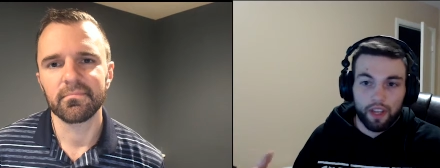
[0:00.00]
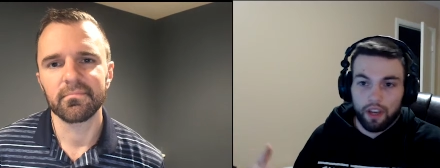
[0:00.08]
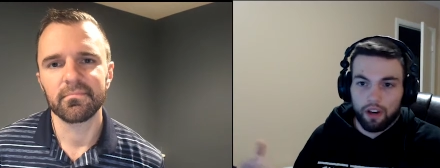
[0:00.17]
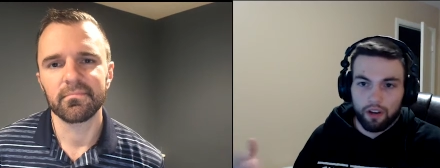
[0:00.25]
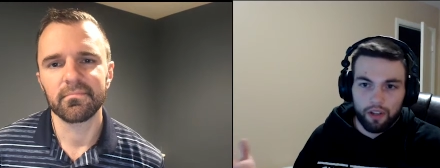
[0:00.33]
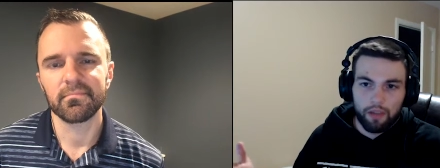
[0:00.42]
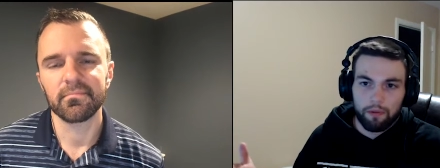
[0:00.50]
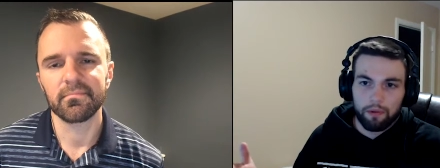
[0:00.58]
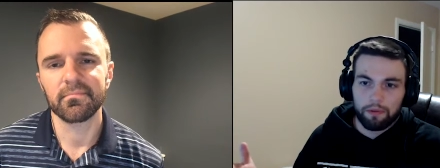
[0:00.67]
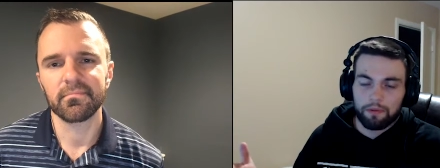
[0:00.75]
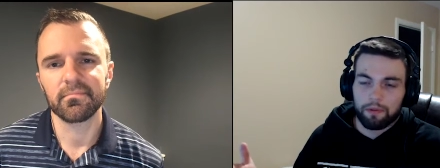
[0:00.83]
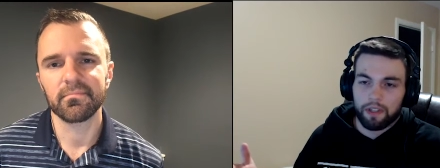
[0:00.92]
Speaker 1: They all came
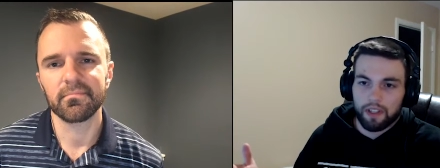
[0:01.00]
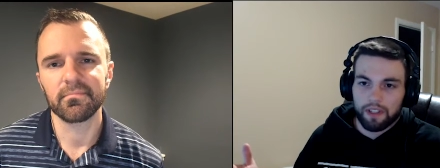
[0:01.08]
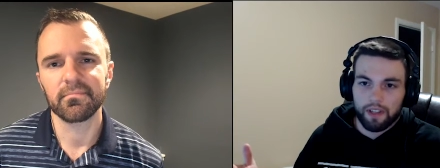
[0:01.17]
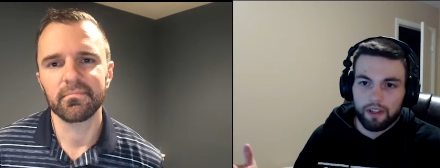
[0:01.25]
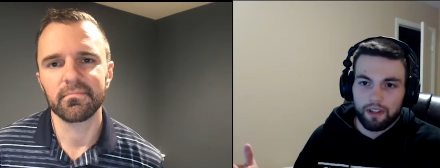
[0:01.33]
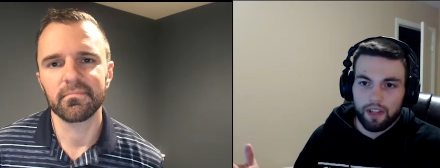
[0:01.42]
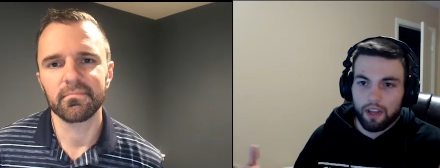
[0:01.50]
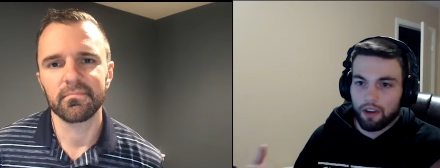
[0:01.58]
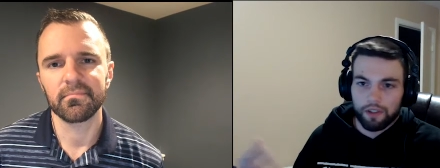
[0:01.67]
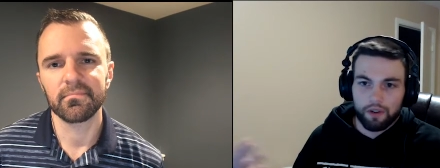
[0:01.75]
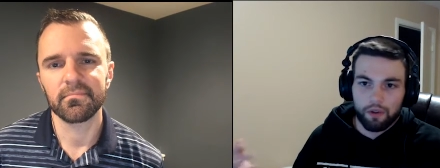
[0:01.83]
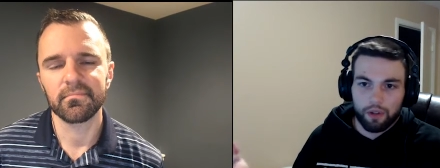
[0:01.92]
up to me and they said they all
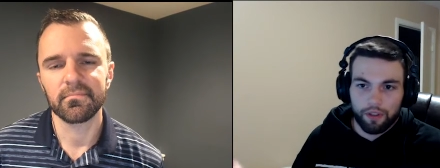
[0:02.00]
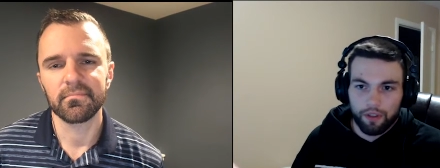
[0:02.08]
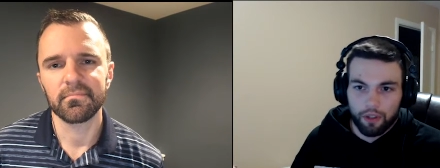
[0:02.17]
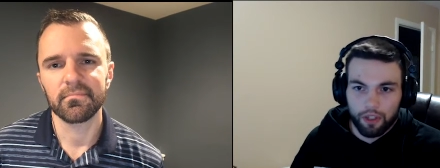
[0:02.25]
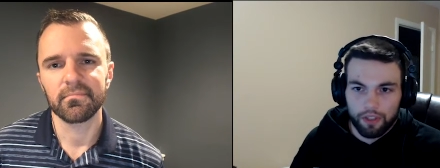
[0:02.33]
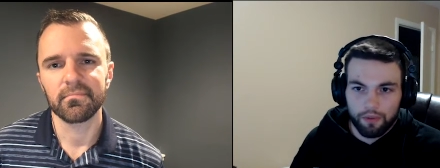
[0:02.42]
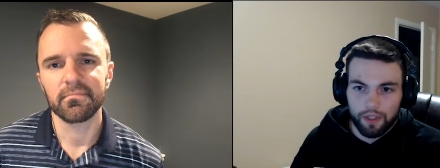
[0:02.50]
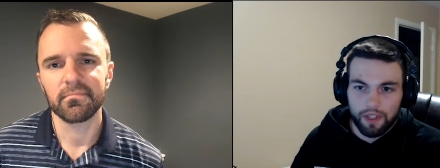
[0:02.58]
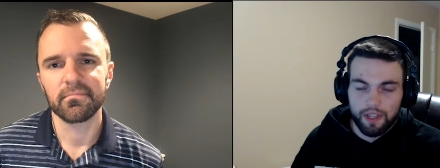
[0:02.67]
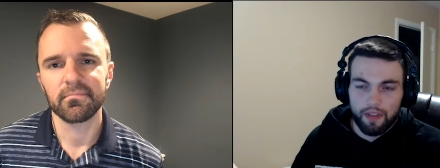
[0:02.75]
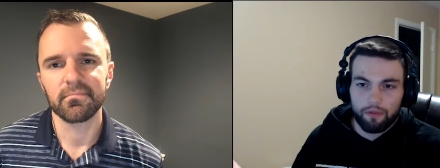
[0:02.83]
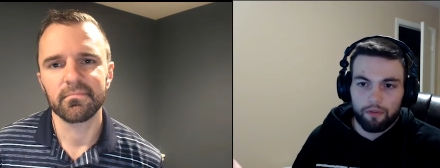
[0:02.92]
scored at 30
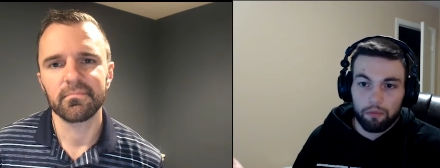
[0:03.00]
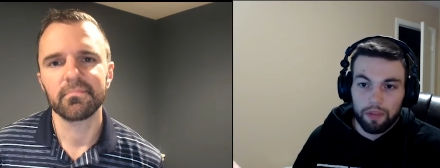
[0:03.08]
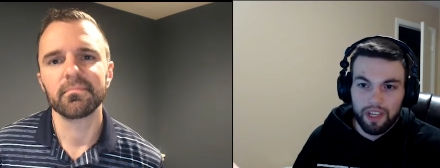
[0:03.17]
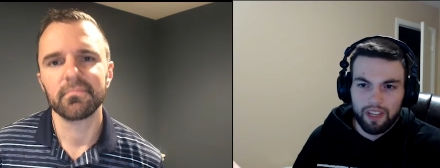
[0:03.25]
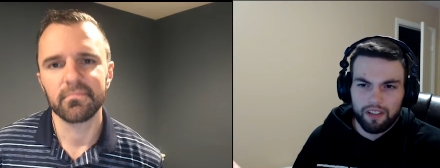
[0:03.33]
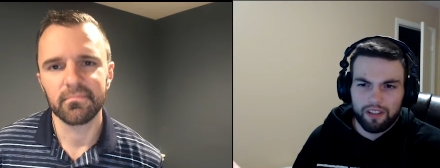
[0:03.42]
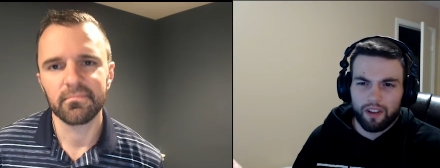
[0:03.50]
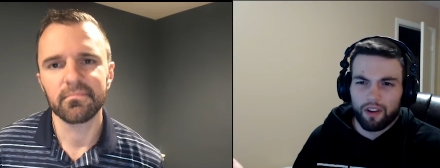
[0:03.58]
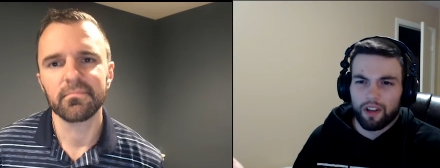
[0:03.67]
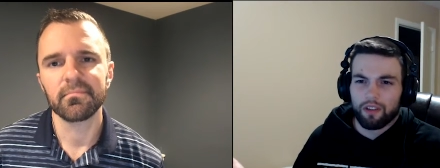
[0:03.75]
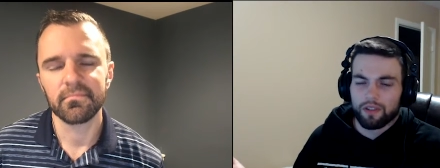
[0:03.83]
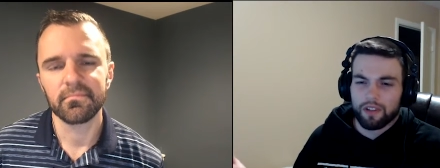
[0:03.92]
27 for me. So
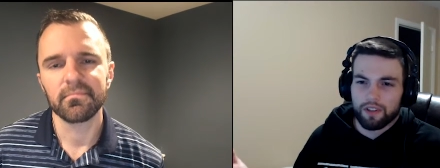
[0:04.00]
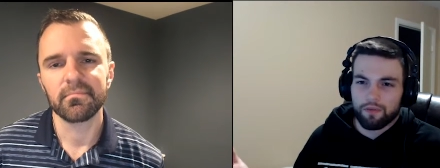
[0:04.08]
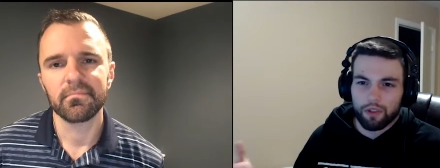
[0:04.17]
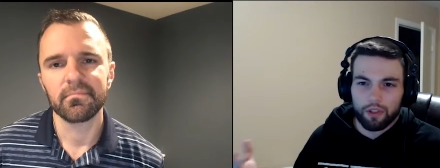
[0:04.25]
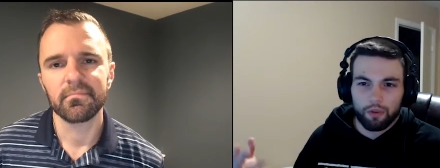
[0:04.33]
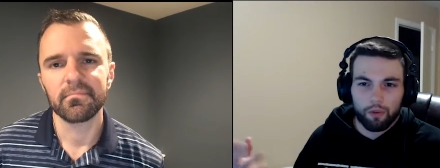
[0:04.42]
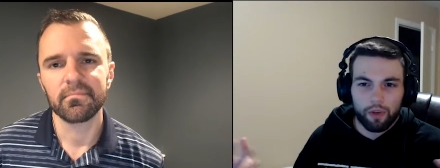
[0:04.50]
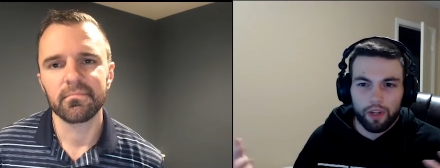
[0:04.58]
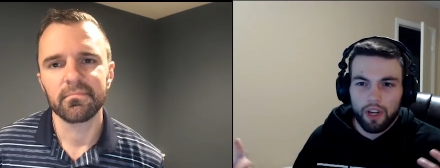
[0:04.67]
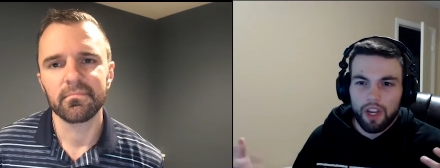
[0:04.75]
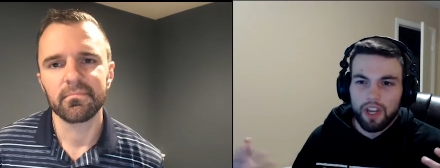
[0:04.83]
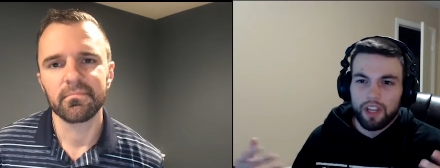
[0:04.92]
it was just really weird.